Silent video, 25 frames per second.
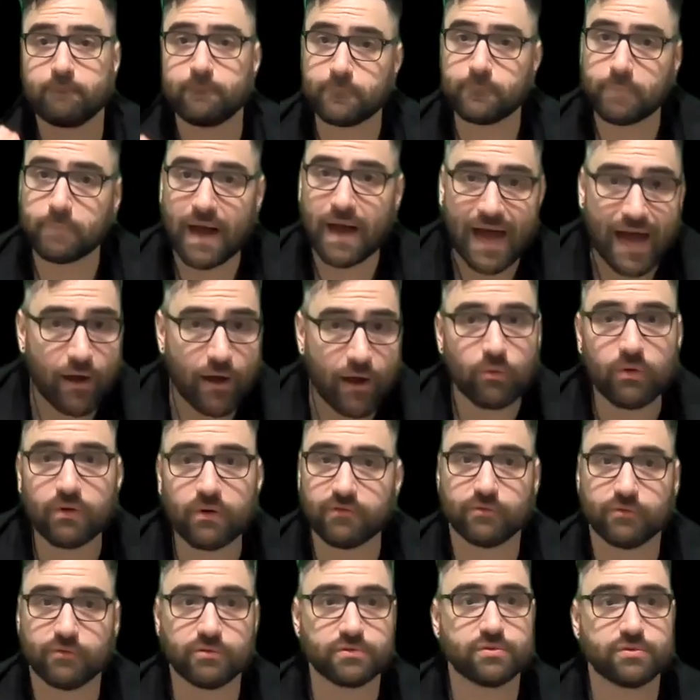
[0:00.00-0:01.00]

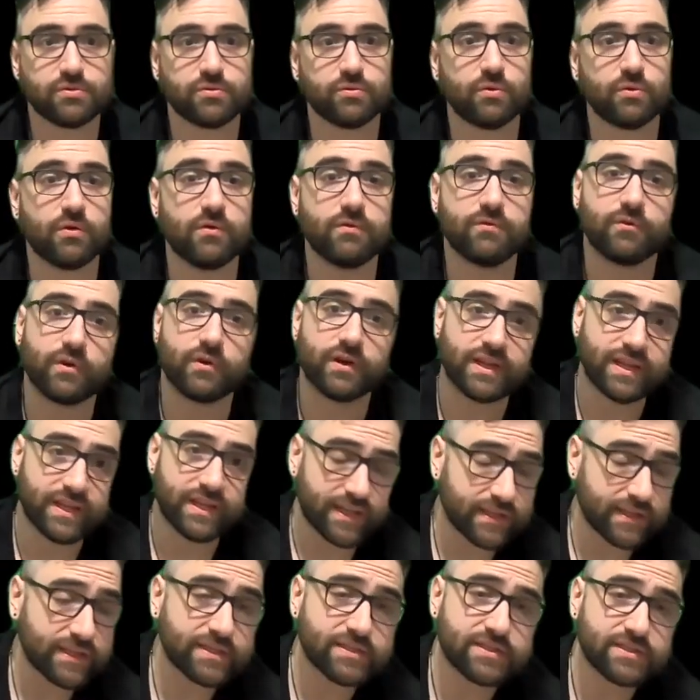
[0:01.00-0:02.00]
powerful tool for
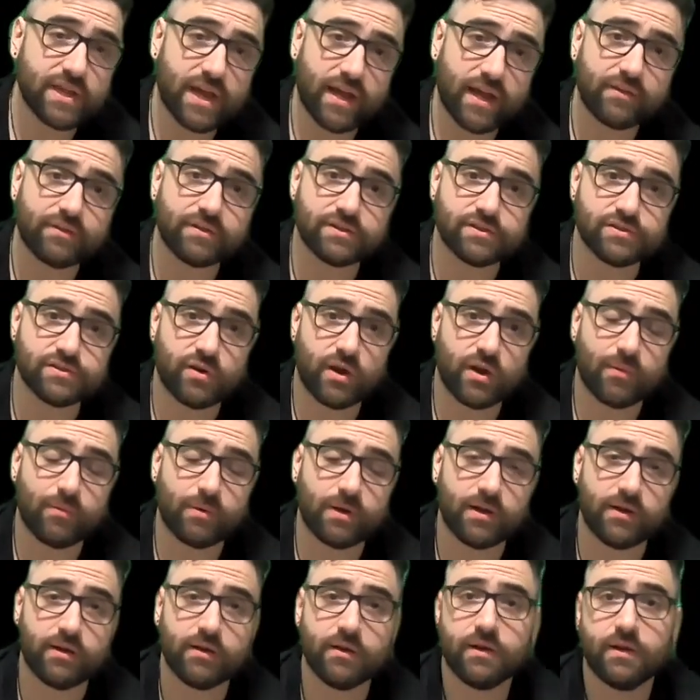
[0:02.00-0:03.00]
healing childhood
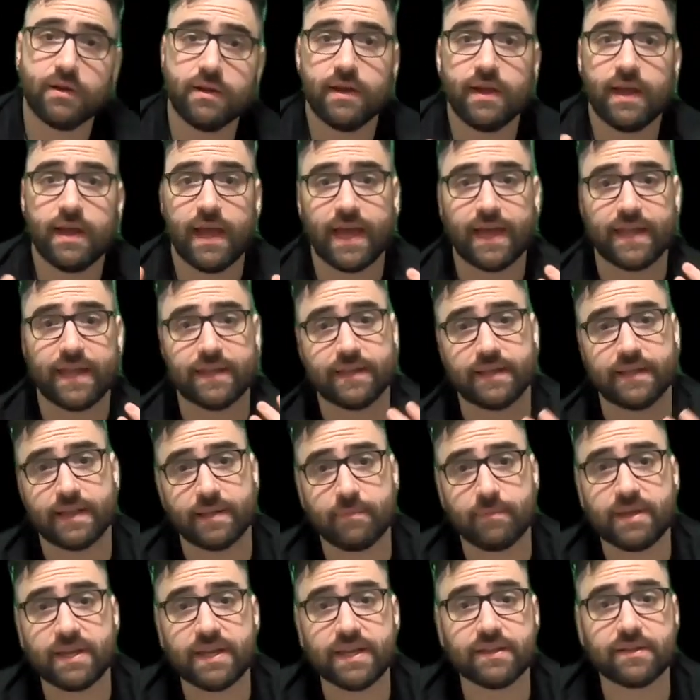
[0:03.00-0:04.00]
trauma and
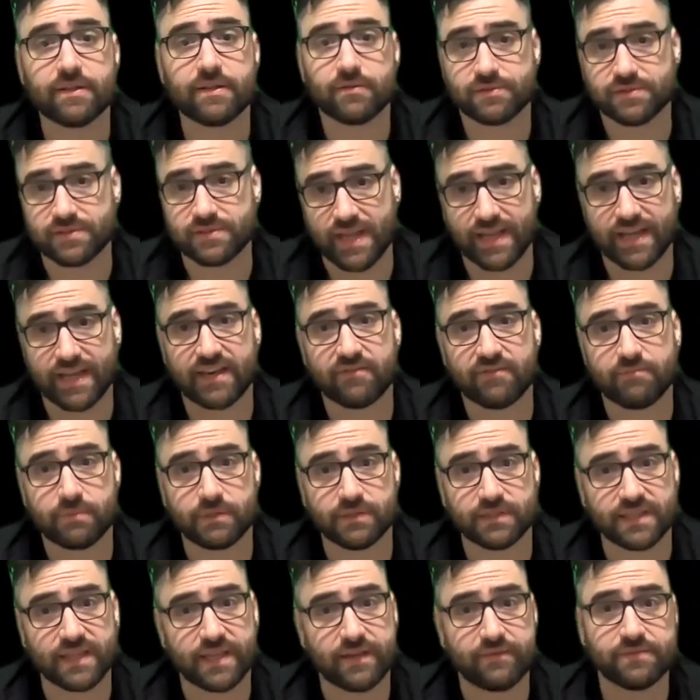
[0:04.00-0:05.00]
limiting those negative
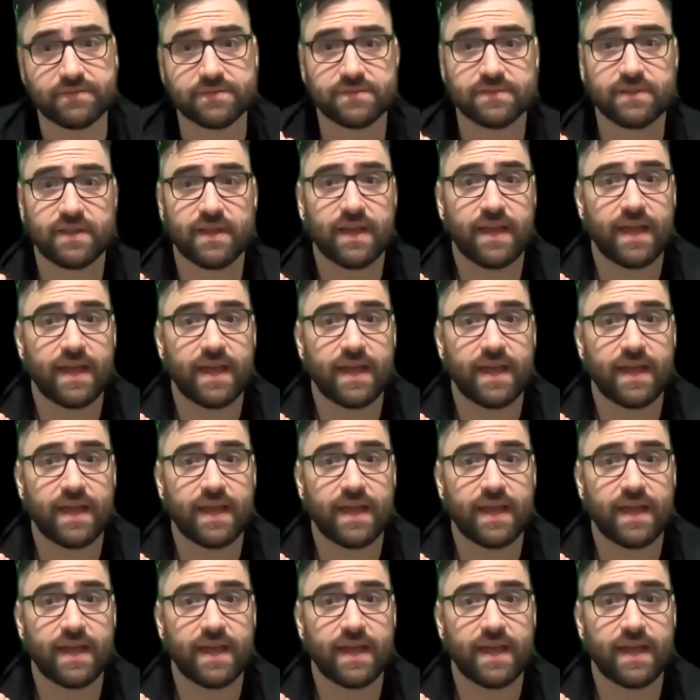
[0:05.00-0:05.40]
beliefs.